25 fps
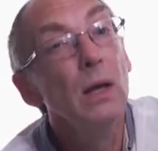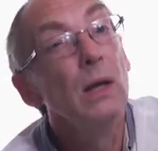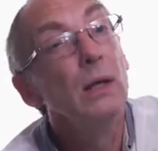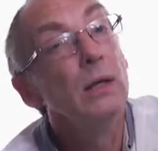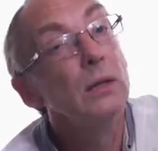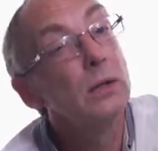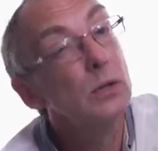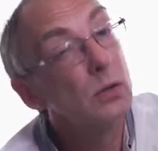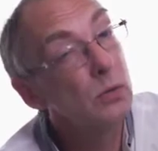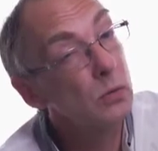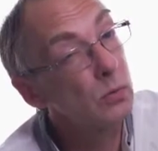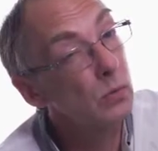
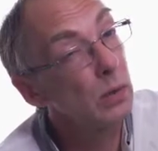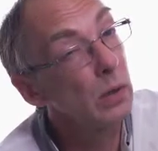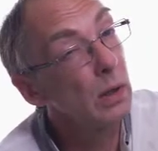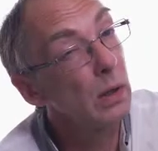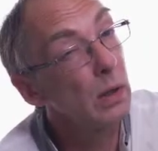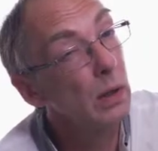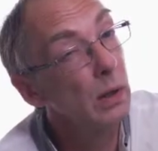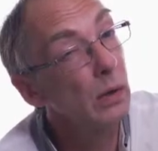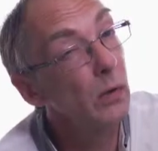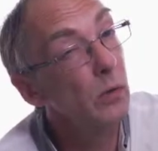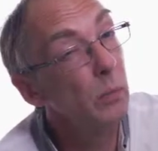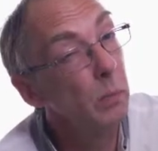
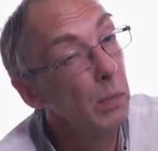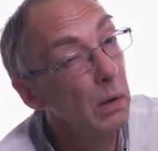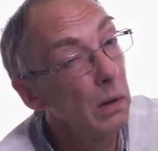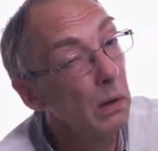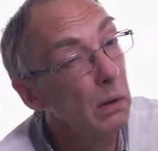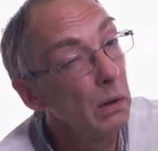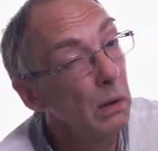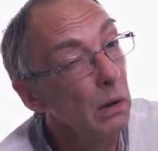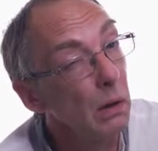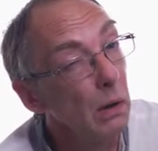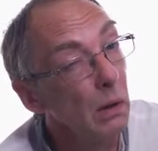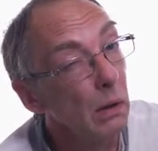Strictly
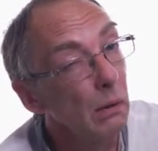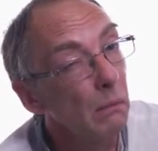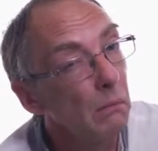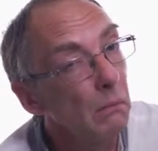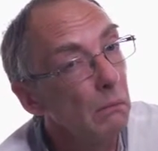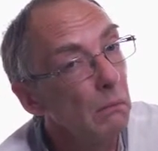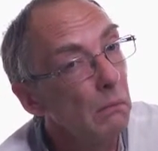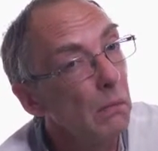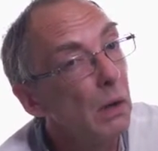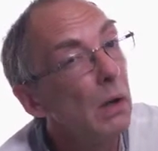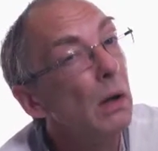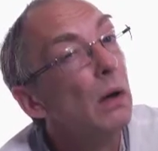speaking,
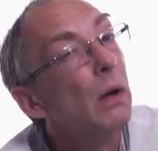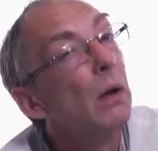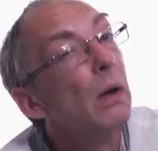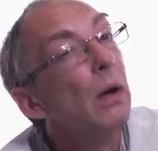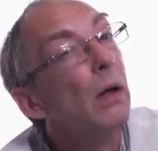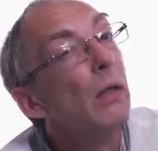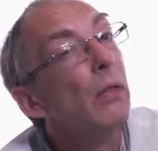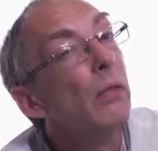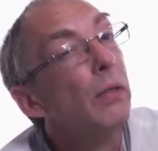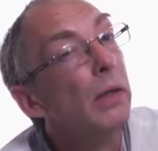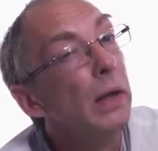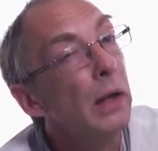
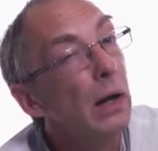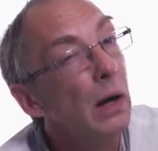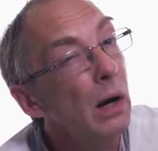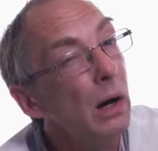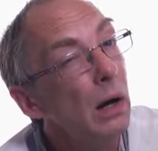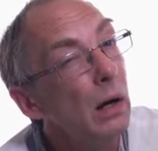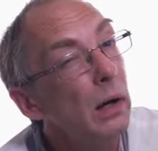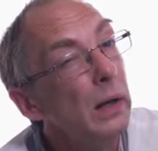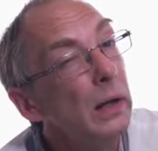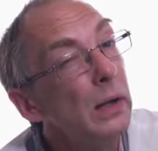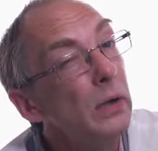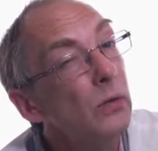the
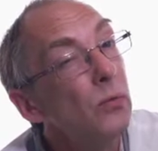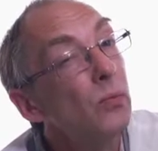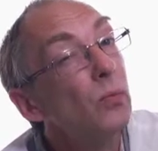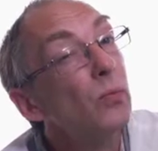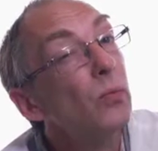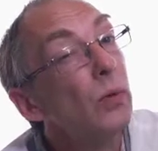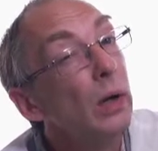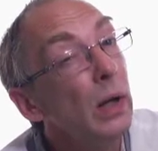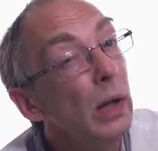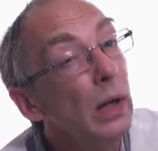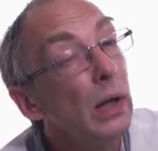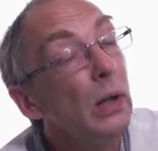eyes
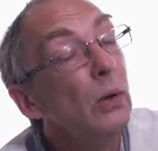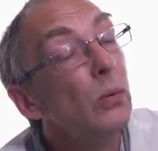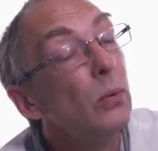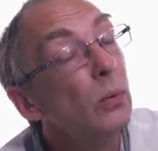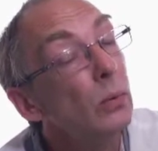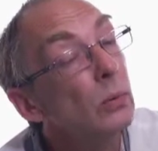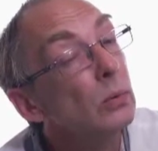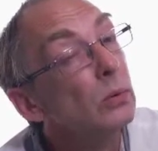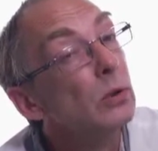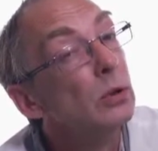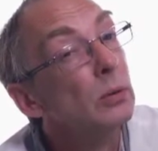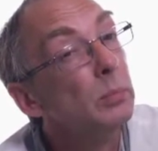really
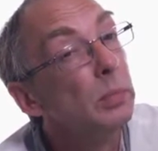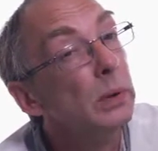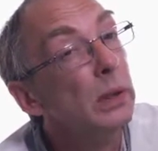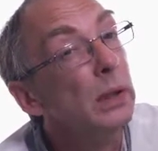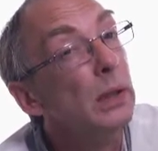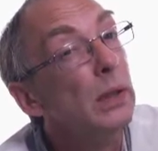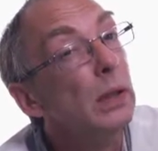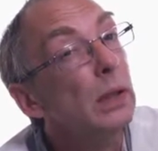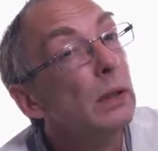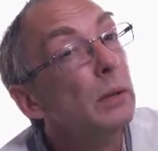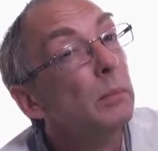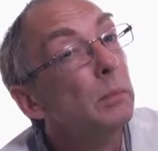ought to
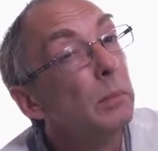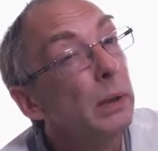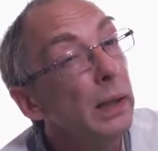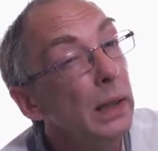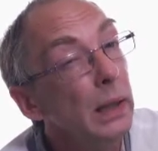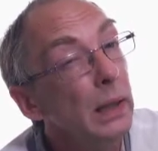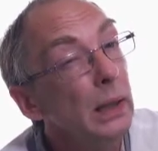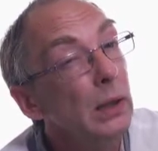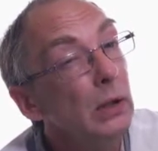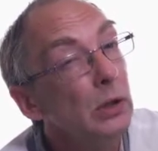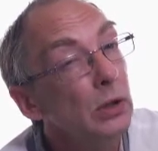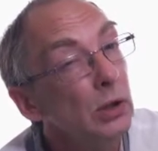be
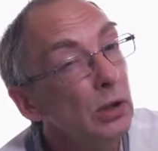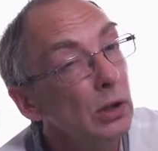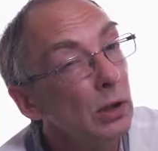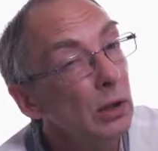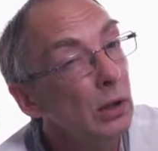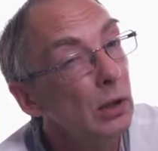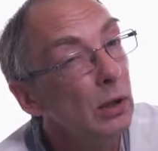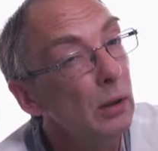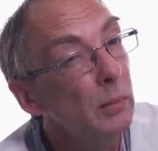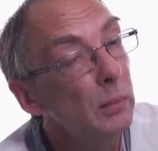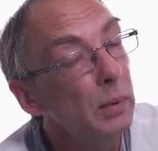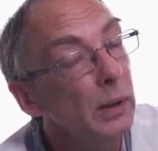pin
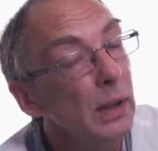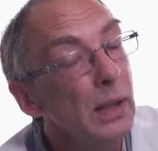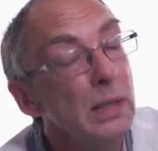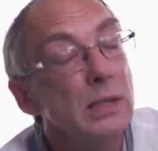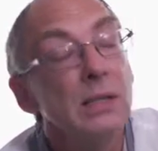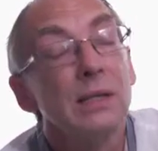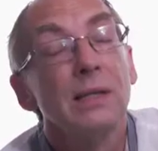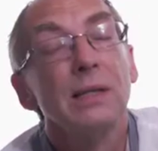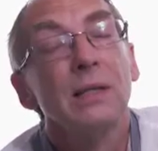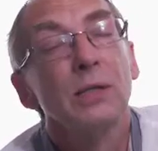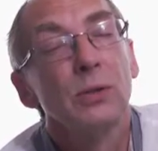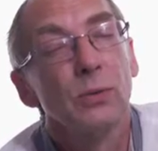sharp.
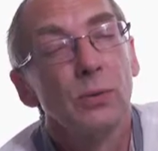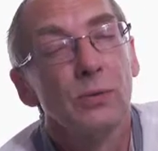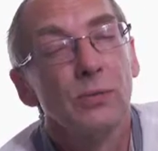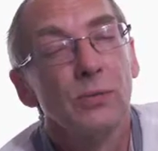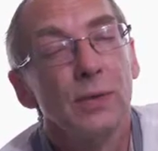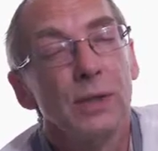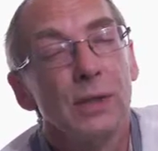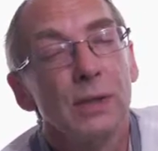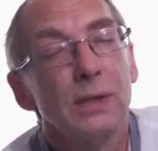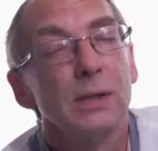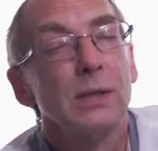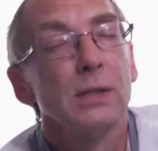That's the sort of
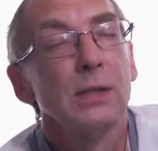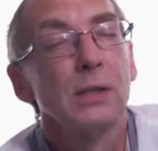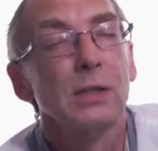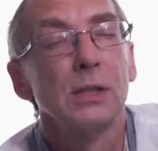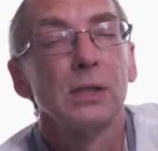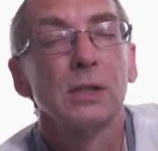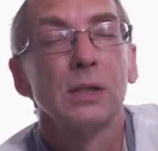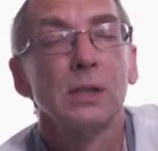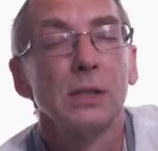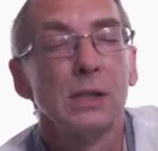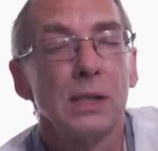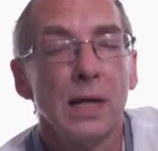the
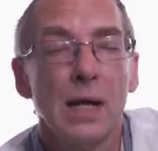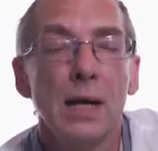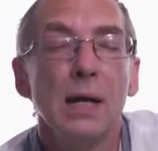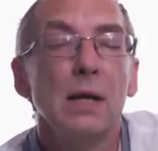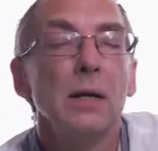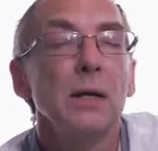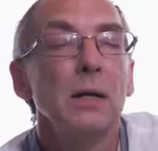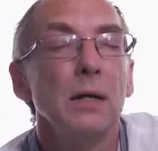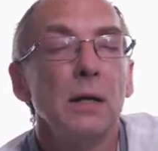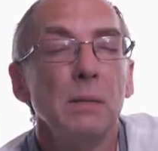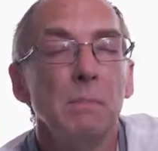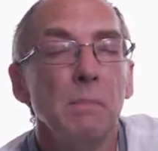
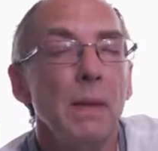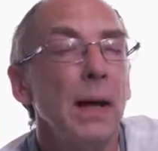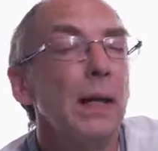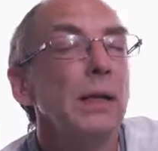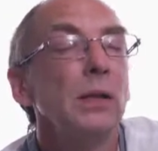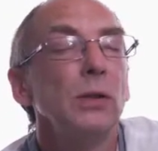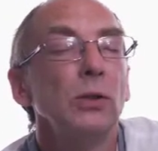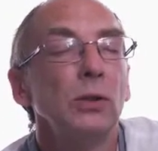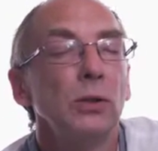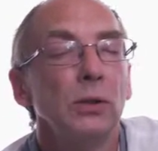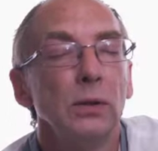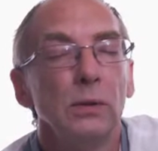standard
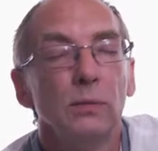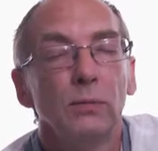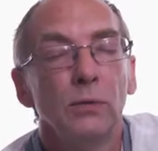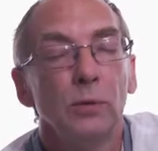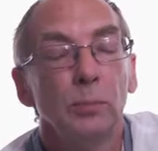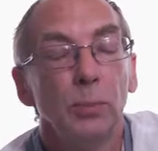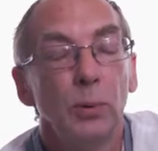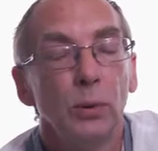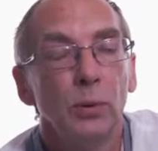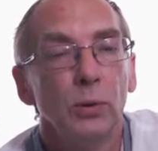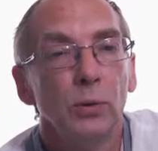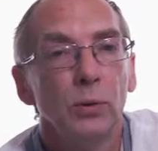mantra of the
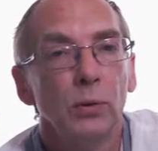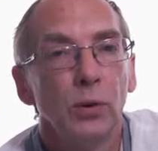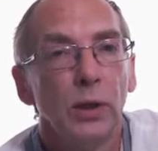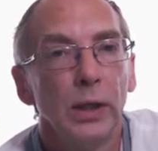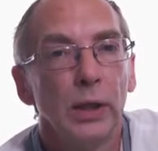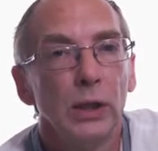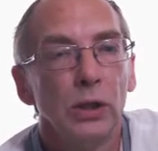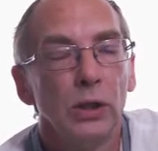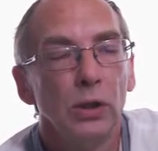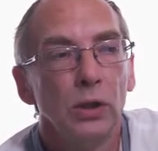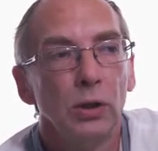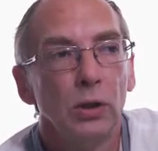
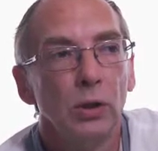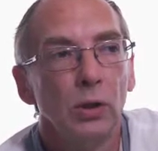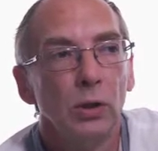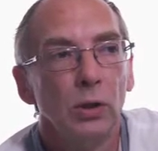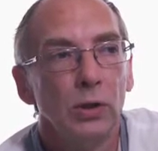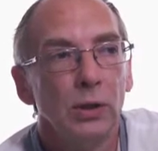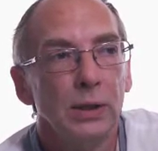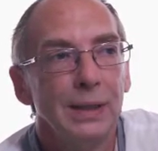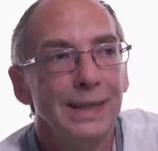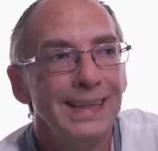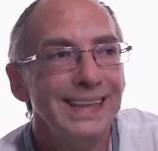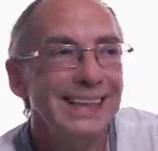portrait
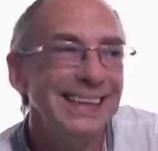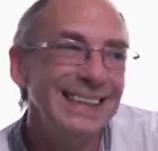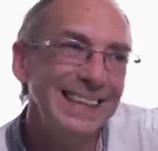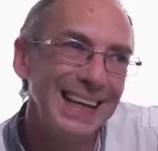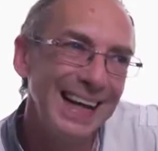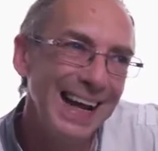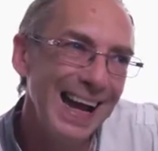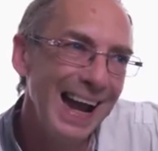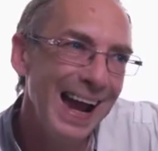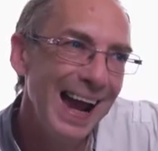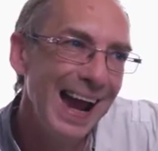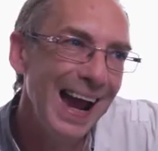shot.
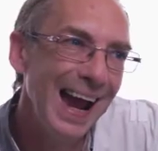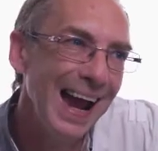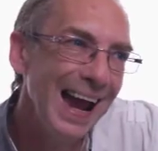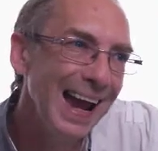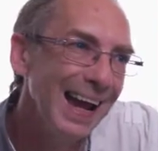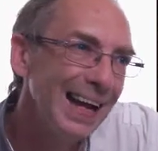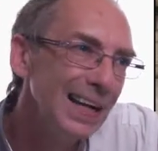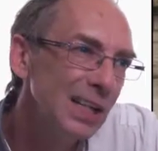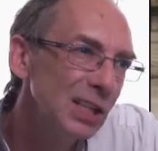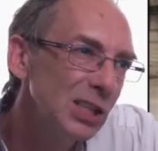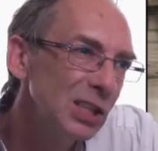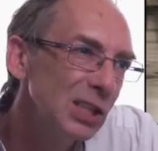
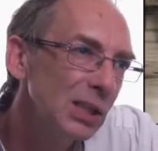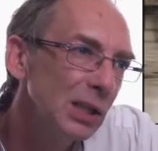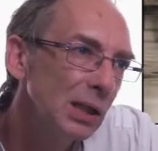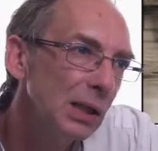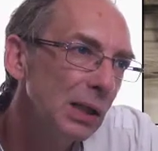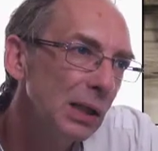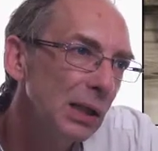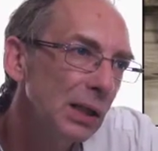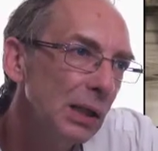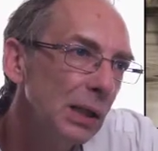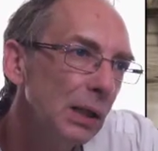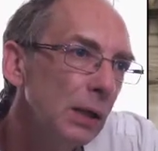
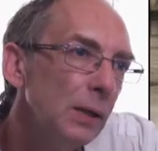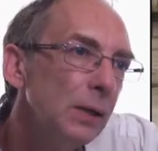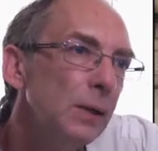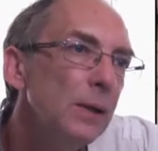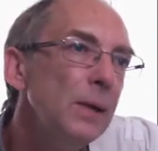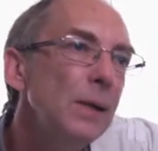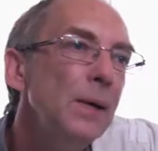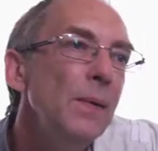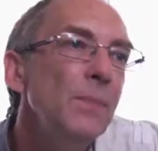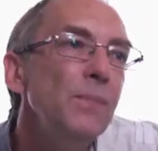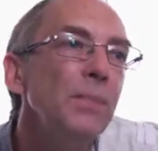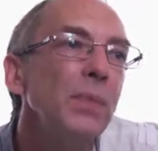Actually,
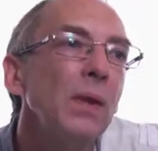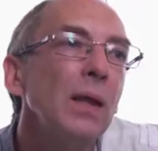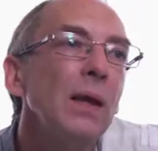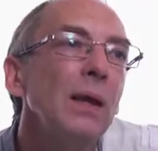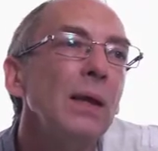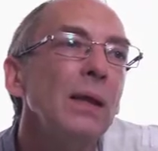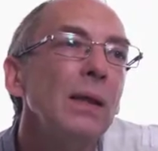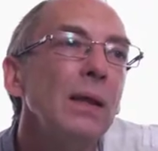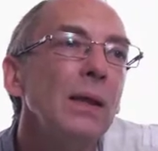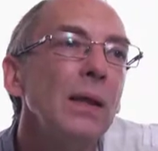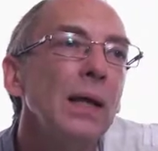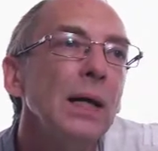
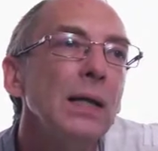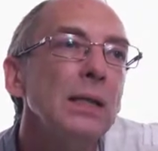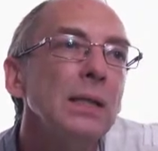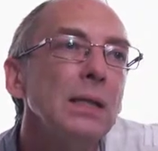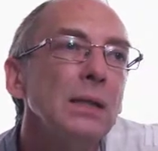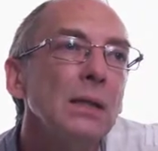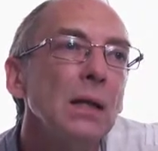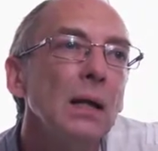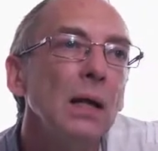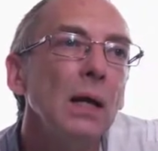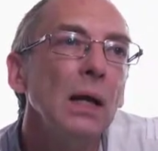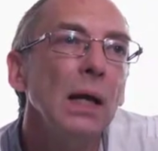they're
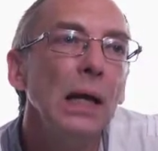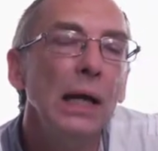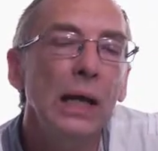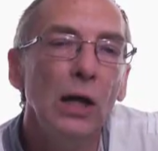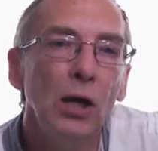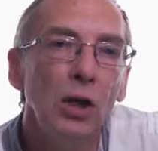slightly